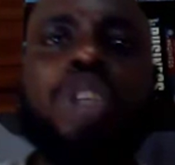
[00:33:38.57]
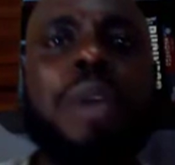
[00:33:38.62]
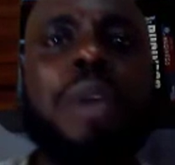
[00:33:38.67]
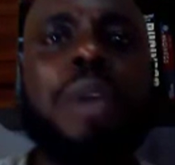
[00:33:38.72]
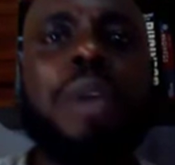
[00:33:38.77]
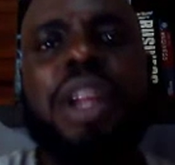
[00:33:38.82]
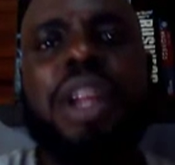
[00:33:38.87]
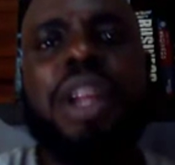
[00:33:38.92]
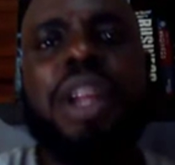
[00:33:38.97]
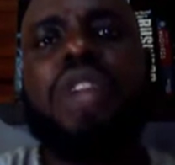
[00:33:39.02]

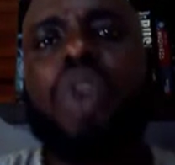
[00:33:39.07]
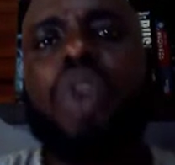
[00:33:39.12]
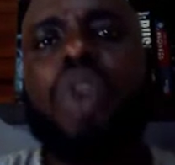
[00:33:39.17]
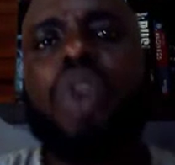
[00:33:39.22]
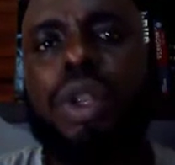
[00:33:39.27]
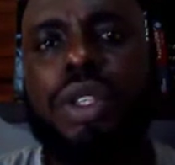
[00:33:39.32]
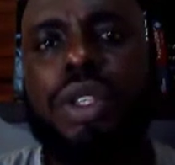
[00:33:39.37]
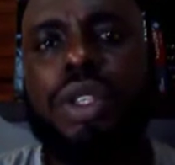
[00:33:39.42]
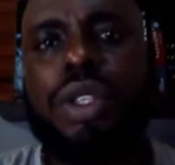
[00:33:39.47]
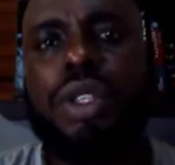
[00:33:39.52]
My final
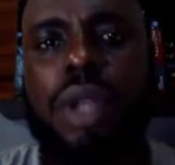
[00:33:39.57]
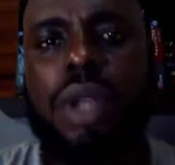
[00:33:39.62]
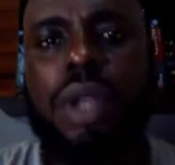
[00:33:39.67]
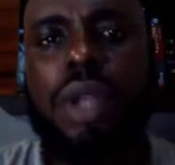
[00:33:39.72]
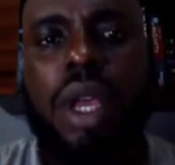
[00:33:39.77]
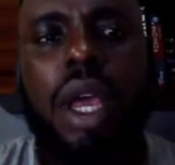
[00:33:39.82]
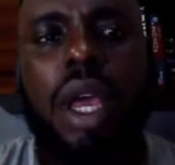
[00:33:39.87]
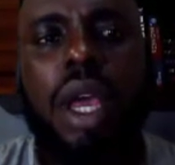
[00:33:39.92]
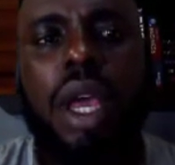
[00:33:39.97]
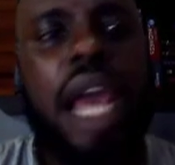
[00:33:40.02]
thought.
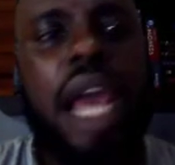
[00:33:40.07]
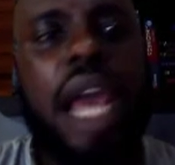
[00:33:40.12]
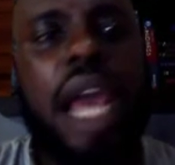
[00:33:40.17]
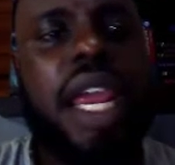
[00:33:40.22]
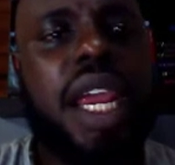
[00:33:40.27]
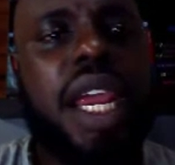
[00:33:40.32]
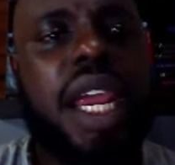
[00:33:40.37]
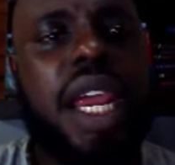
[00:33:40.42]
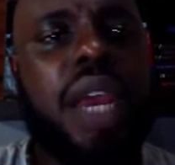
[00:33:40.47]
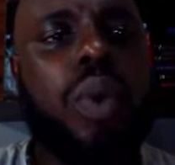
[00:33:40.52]

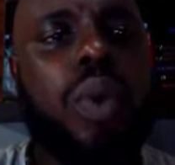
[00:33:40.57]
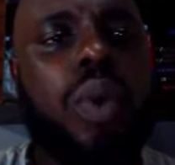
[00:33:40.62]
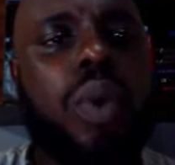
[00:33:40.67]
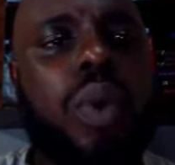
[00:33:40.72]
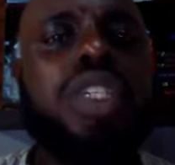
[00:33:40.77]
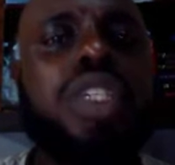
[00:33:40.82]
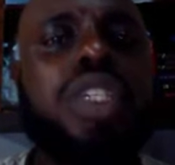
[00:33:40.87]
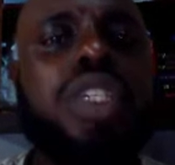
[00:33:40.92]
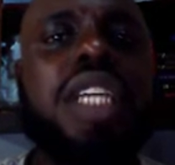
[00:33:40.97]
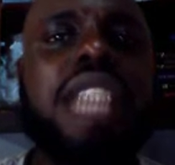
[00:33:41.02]
I
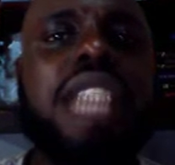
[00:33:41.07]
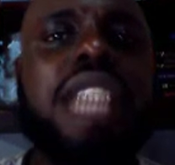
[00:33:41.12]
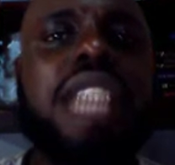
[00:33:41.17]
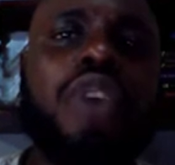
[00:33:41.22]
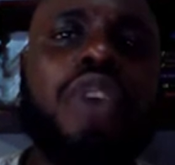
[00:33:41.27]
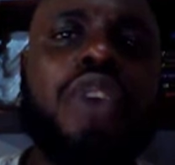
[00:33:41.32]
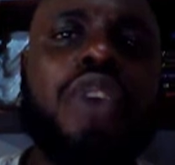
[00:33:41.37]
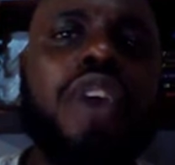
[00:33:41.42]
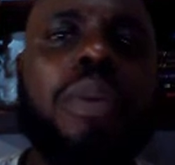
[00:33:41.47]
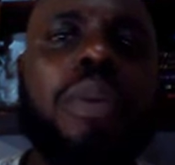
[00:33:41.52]
want to say
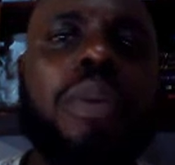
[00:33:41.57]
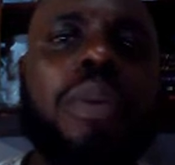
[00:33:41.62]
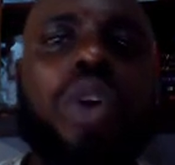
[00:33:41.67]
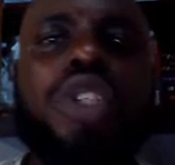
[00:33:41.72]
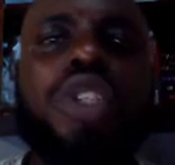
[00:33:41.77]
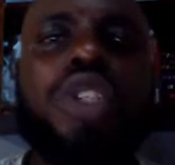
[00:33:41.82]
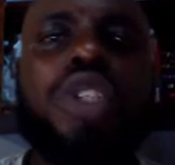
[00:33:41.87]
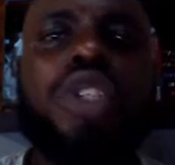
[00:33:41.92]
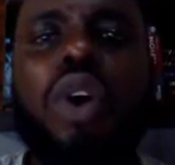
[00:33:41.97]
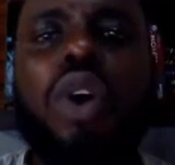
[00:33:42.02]
thank you very
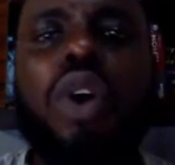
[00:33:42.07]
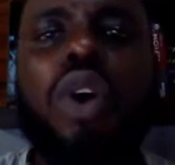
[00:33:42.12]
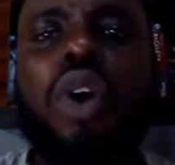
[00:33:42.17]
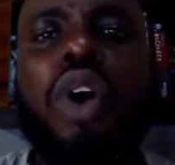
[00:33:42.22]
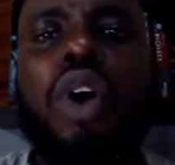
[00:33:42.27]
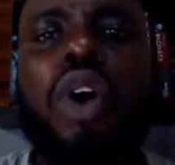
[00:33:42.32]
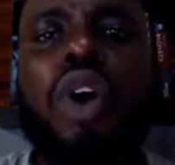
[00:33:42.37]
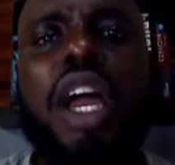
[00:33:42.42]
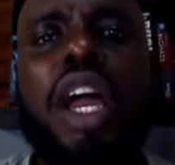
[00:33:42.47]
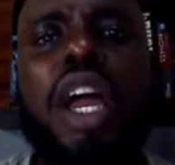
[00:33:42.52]
much
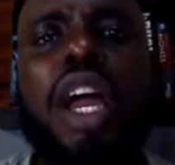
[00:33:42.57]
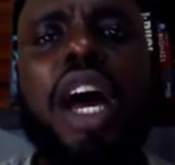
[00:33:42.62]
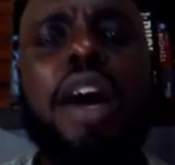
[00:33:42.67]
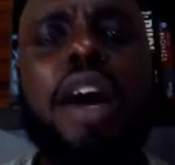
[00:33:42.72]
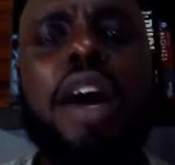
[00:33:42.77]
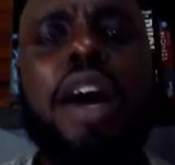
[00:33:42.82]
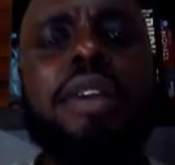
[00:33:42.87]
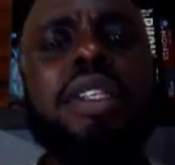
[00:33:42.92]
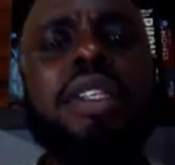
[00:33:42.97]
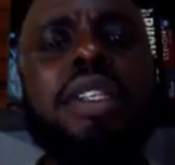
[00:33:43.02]
for
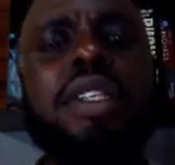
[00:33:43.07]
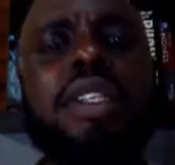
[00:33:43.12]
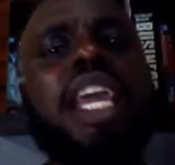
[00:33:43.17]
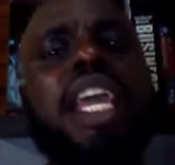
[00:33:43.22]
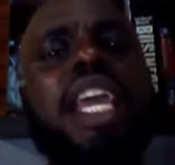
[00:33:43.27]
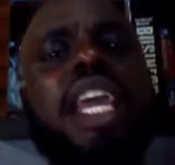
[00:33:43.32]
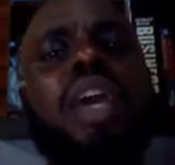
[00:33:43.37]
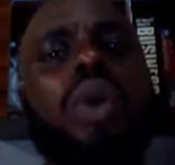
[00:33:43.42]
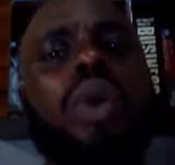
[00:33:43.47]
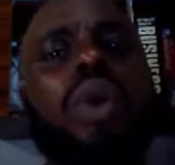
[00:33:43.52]

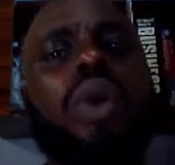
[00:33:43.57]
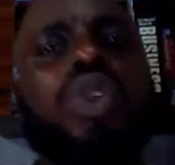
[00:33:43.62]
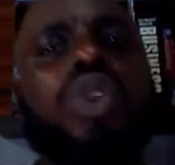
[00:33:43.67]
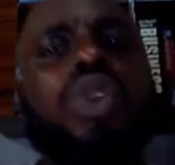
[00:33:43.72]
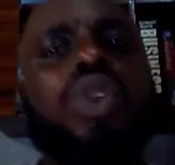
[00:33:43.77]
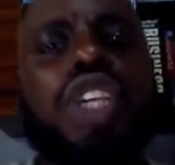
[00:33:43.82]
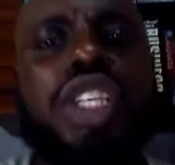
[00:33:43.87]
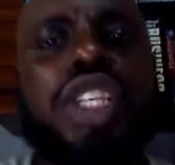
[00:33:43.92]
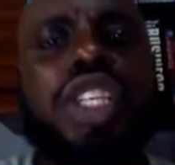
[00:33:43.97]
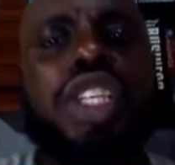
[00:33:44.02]
staying glued
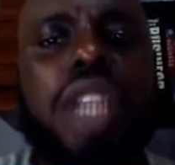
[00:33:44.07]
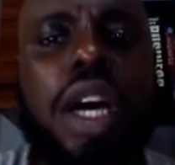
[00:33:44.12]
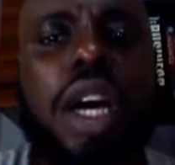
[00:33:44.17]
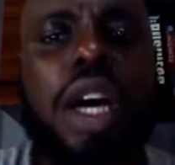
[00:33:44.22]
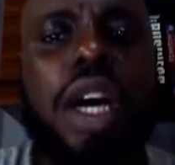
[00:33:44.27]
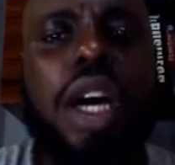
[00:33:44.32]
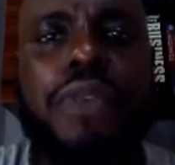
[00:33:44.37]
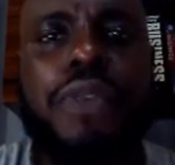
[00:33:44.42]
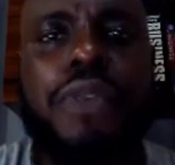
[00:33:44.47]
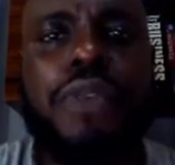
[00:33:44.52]
to this
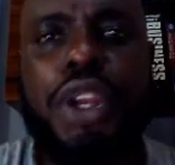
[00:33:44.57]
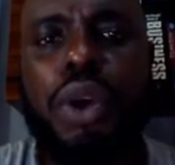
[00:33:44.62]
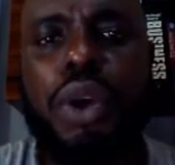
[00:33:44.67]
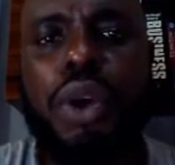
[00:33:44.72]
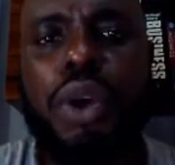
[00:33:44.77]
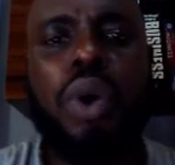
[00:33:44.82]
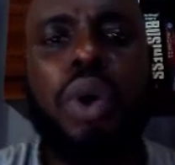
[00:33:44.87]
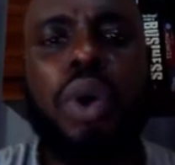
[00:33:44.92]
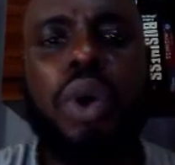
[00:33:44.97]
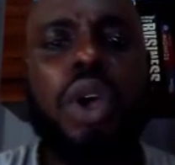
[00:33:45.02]

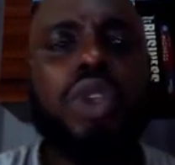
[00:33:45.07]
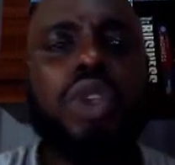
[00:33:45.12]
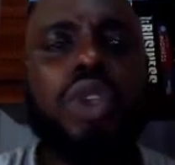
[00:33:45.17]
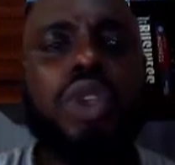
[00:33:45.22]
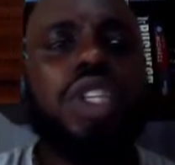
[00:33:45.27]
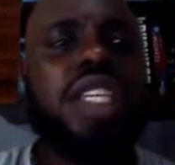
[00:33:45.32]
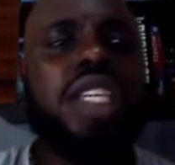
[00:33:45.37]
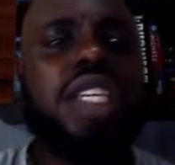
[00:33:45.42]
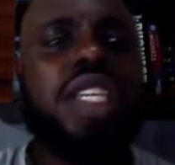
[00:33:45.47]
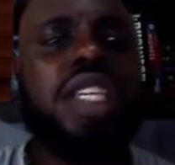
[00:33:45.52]
video,
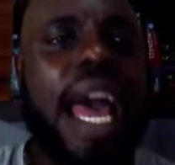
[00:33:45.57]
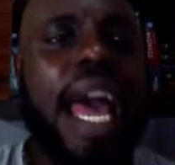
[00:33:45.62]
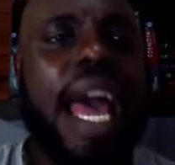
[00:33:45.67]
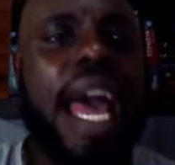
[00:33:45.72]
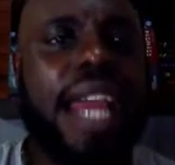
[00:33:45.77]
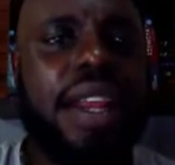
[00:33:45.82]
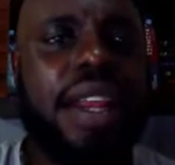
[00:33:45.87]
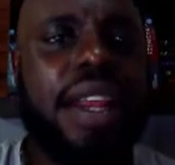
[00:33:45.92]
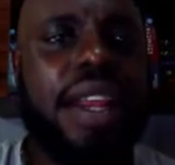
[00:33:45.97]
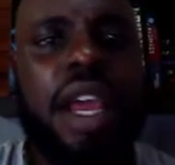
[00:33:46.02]
to this
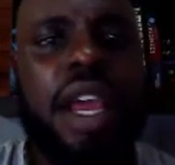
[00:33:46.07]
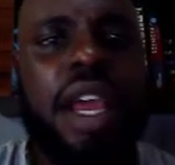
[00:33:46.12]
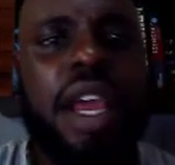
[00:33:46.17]
guide.